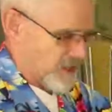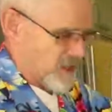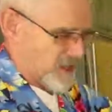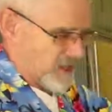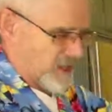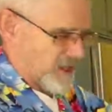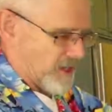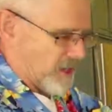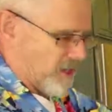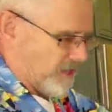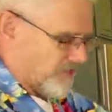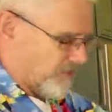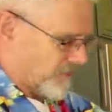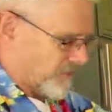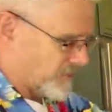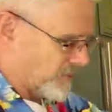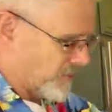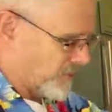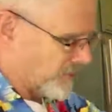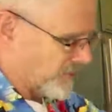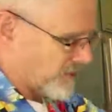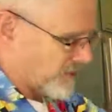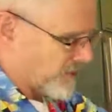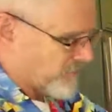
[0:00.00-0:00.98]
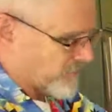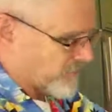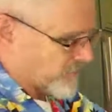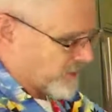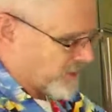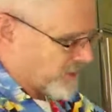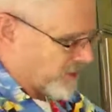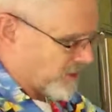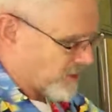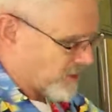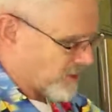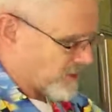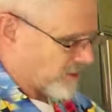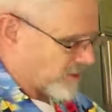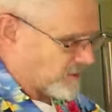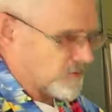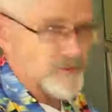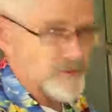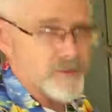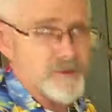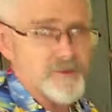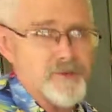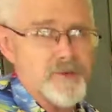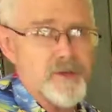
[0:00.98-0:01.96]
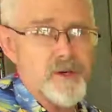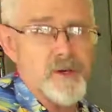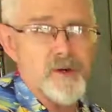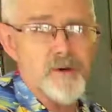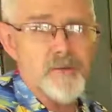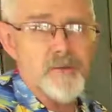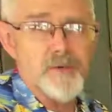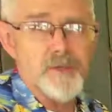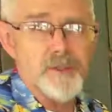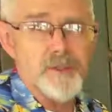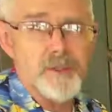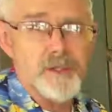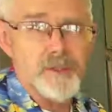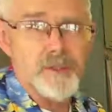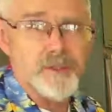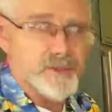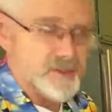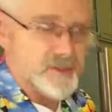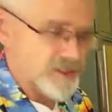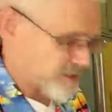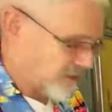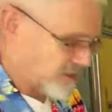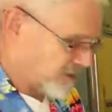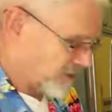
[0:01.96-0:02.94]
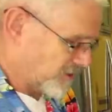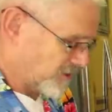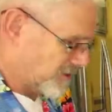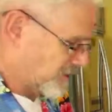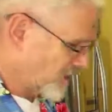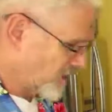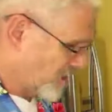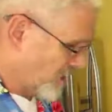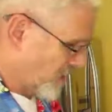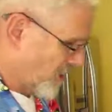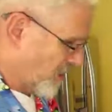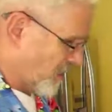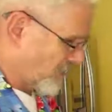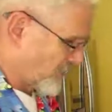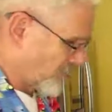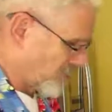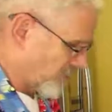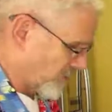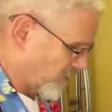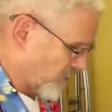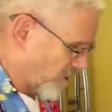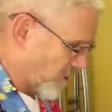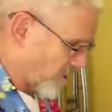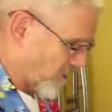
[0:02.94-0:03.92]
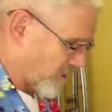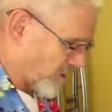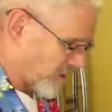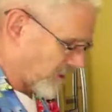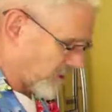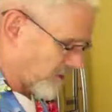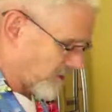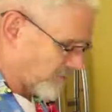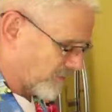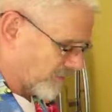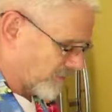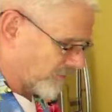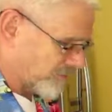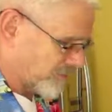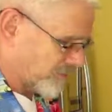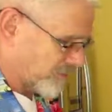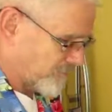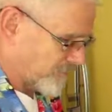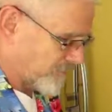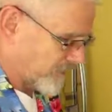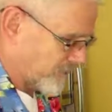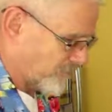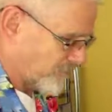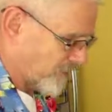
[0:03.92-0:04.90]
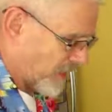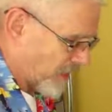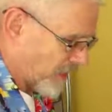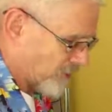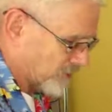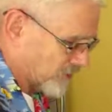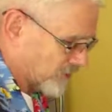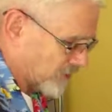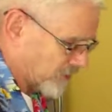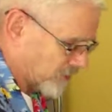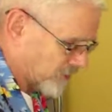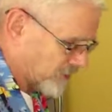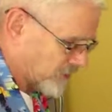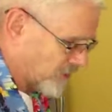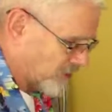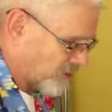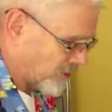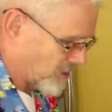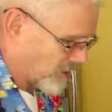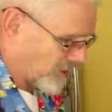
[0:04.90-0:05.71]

On the front cover here, I don't know if you, hopefully you can see this, there are a couple of zippered pouches.